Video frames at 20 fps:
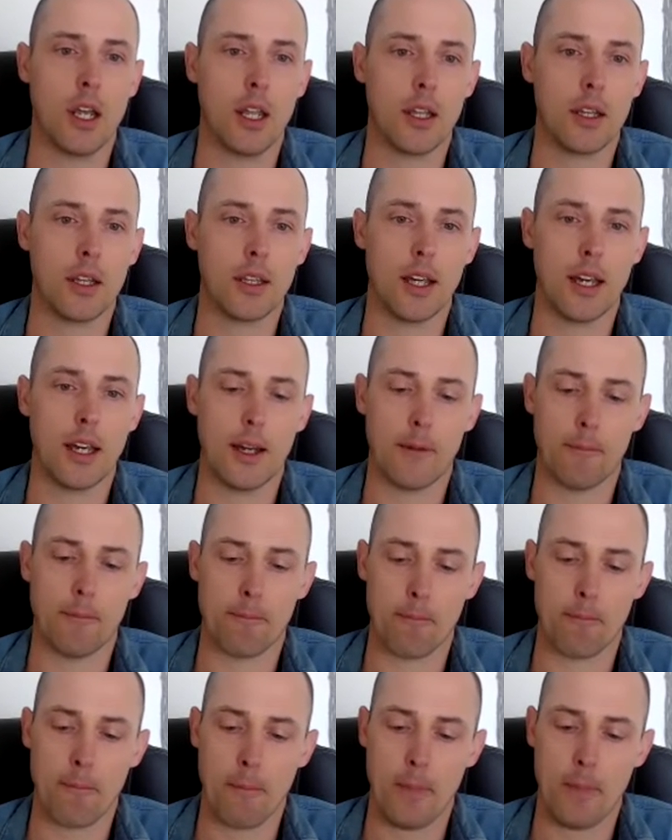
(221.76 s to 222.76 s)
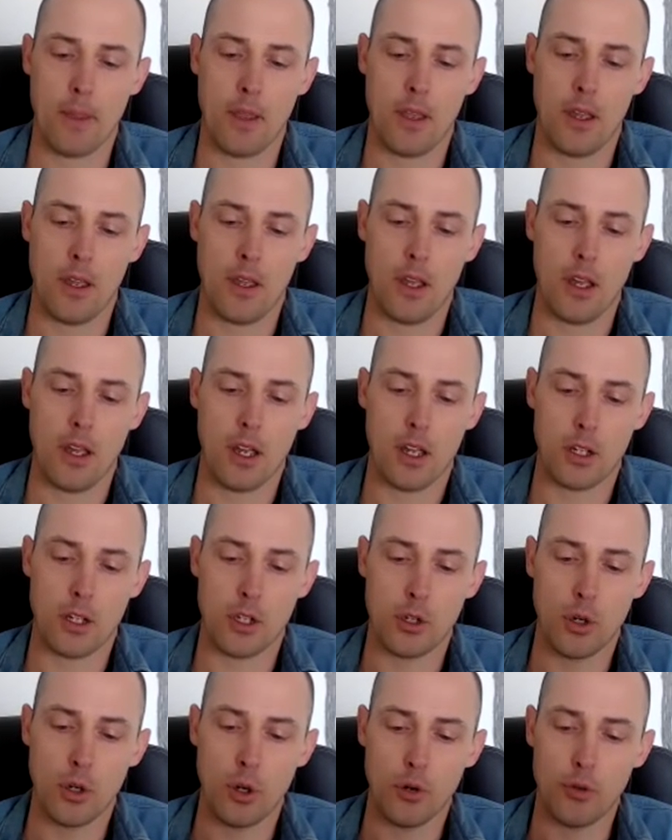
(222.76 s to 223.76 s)
That you
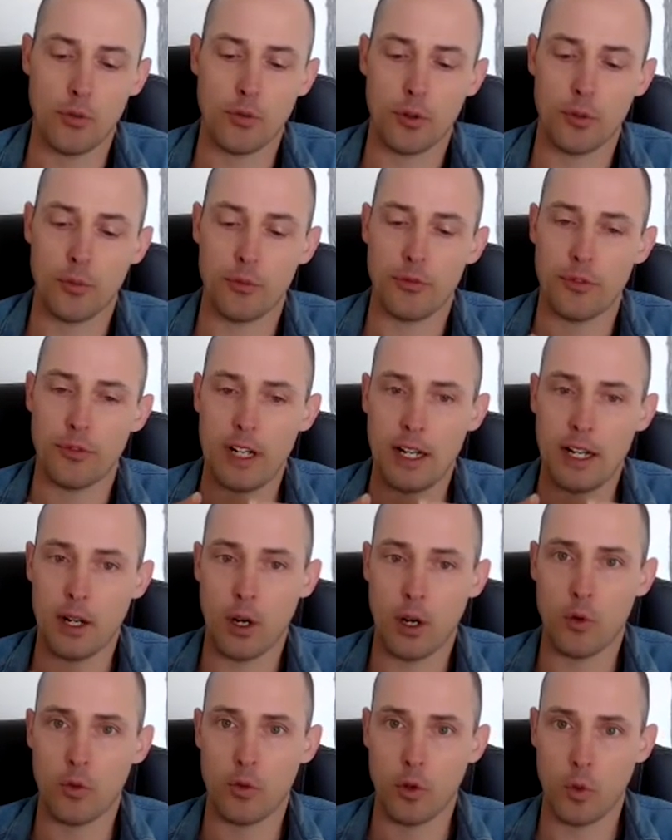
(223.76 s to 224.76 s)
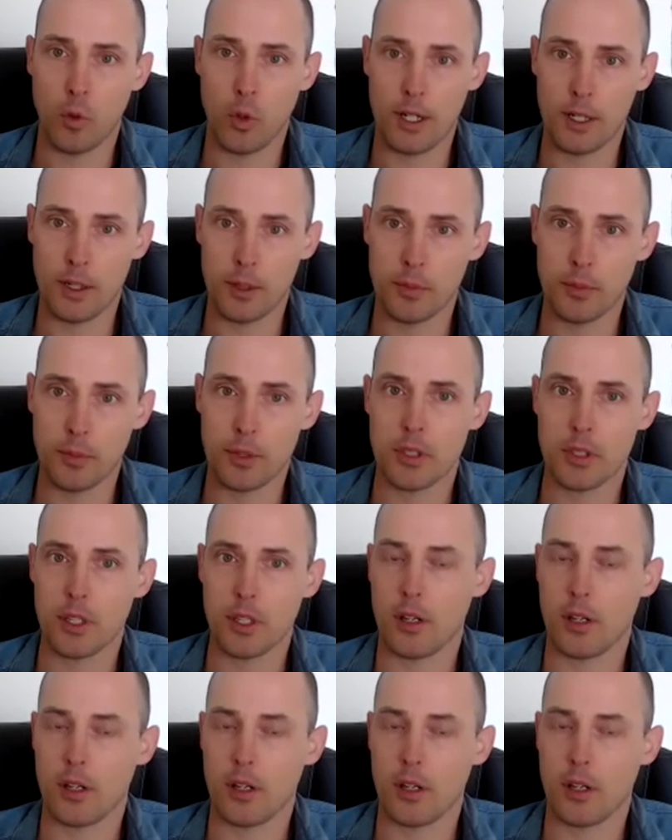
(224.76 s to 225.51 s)
go from feeling overwhelmed,